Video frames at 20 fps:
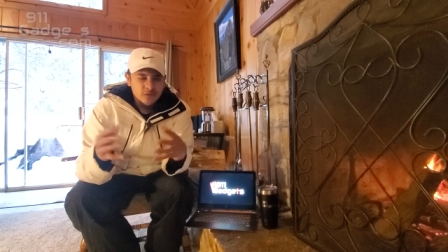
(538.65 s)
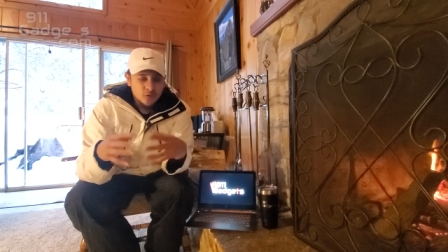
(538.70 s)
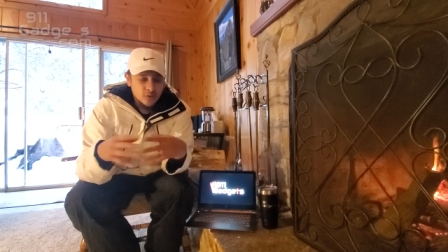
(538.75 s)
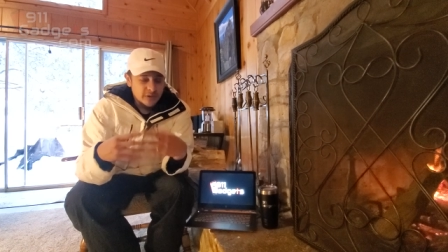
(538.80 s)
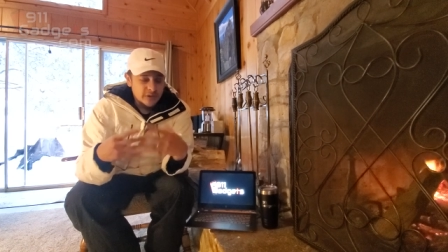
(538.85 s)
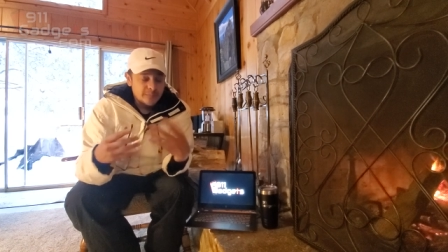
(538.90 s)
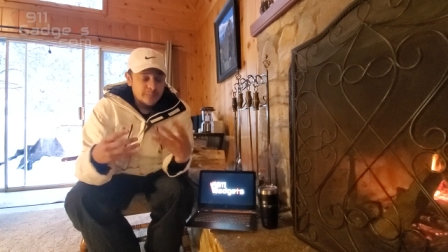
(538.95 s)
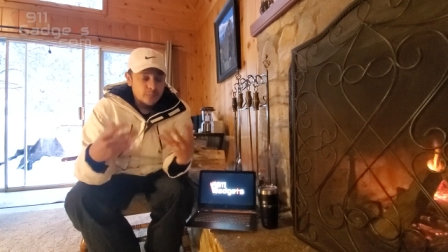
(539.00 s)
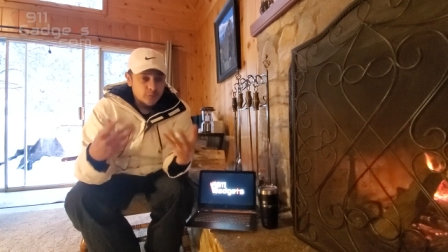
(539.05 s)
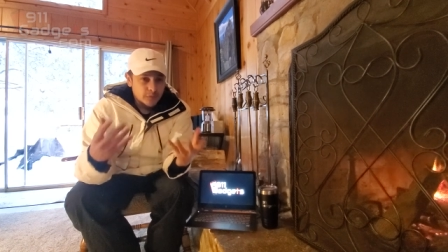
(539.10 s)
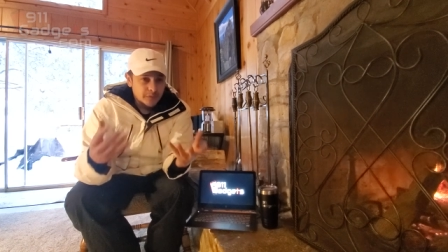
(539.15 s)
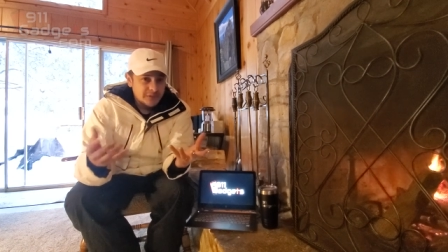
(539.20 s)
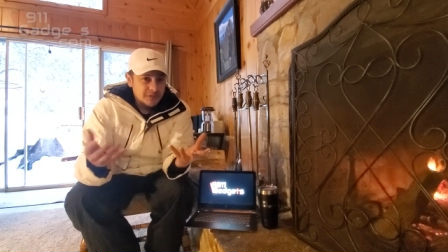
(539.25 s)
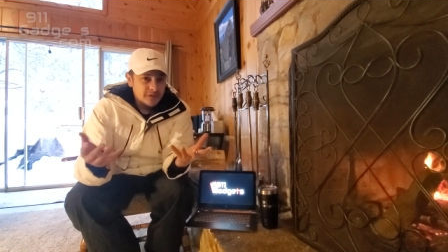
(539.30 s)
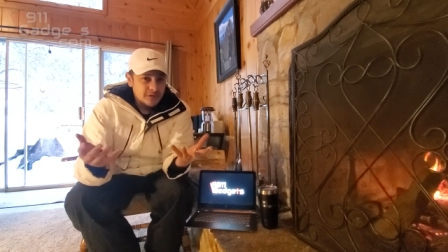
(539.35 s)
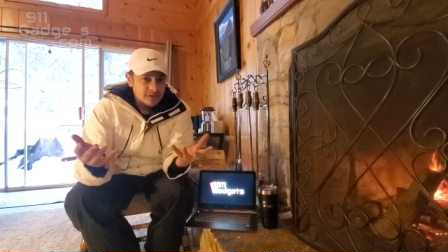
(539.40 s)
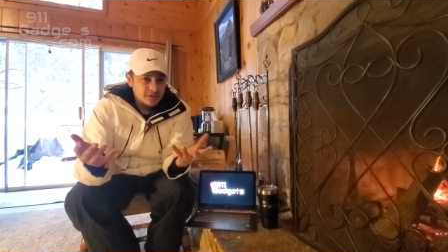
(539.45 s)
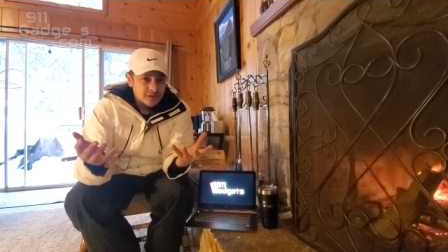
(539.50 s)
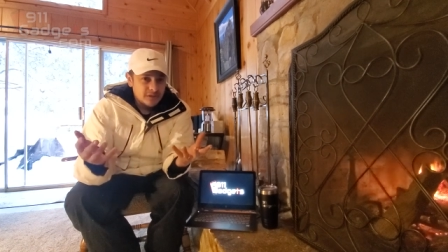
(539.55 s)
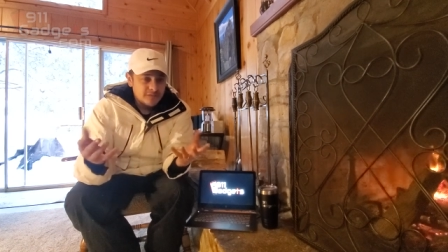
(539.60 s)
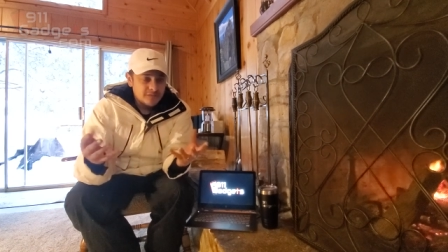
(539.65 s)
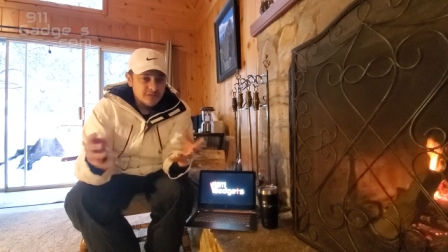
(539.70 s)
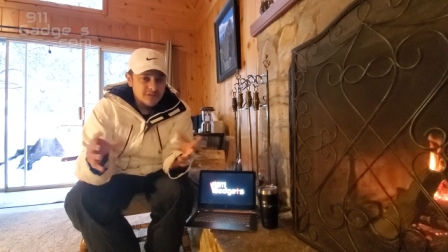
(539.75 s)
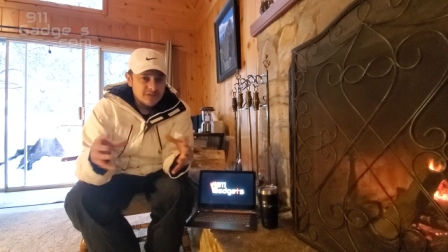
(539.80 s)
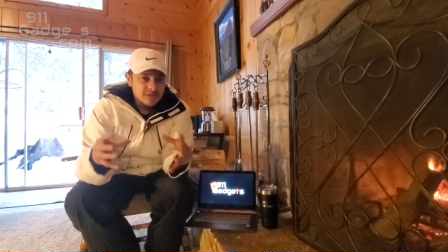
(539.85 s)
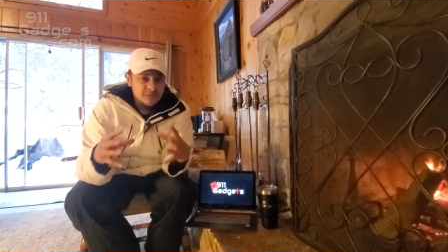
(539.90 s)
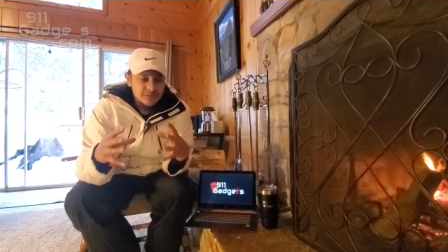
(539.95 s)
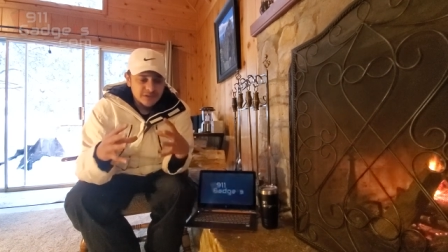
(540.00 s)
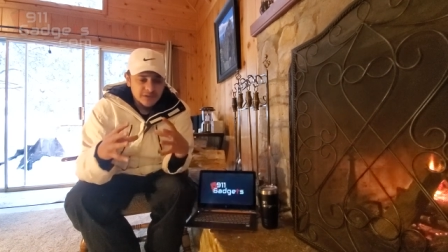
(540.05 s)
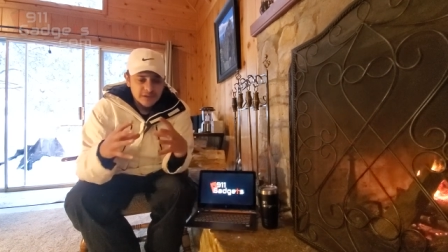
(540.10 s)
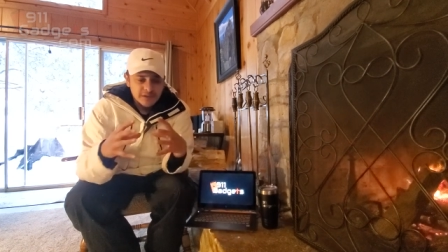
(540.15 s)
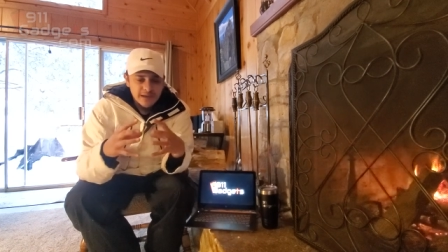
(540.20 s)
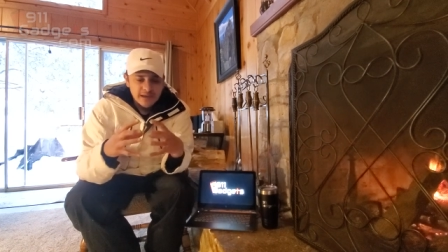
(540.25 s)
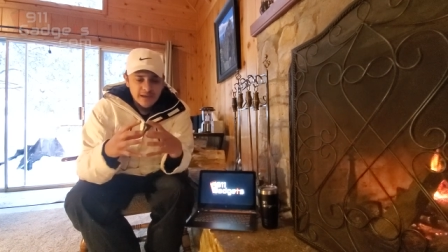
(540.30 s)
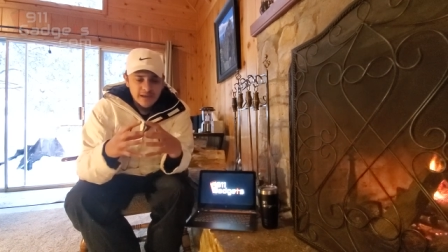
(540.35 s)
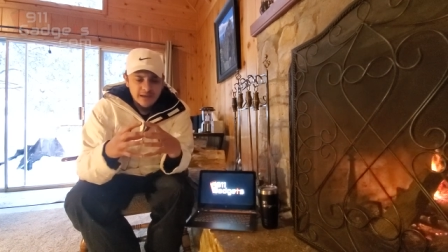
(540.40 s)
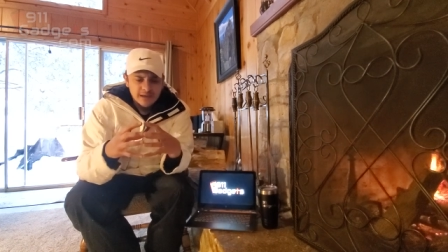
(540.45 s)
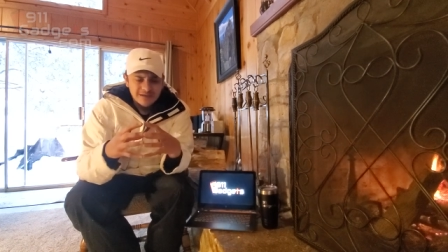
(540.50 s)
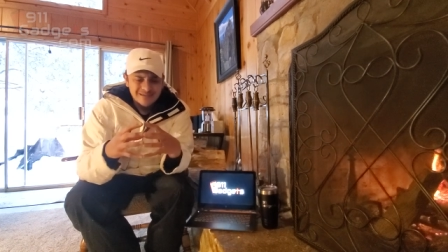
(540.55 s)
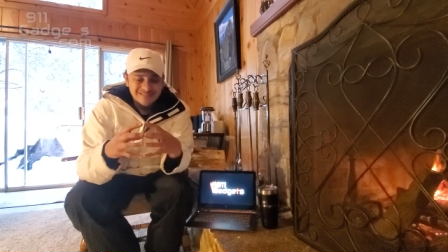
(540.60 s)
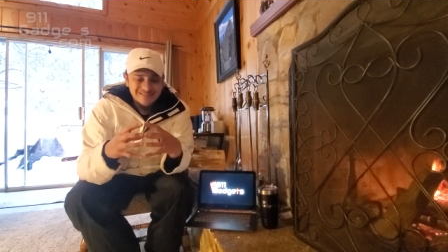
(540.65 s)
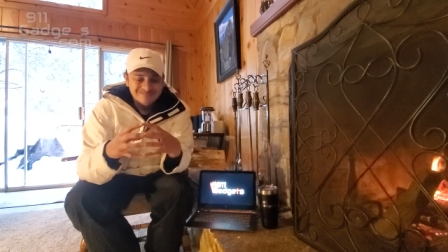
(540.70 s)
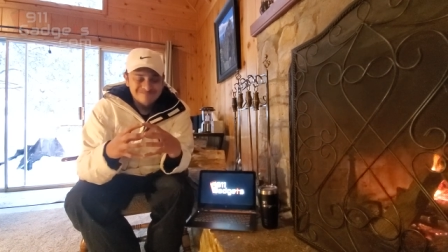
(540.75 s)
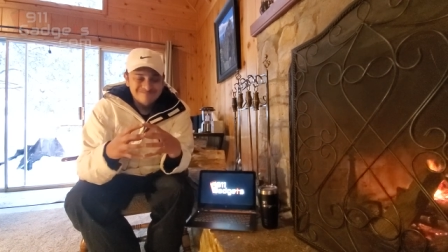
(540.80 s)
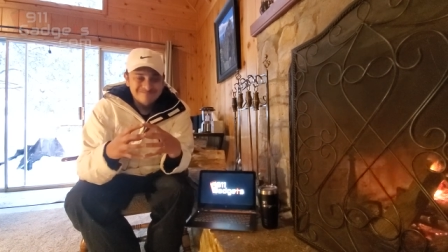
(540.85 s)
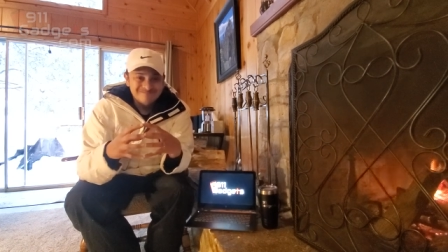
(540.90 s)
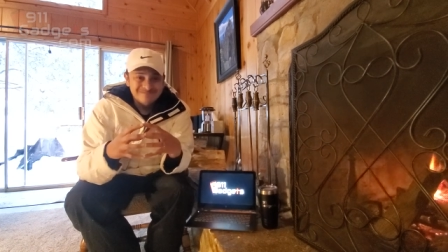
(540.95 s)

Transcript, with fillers: or an employee called off or something, and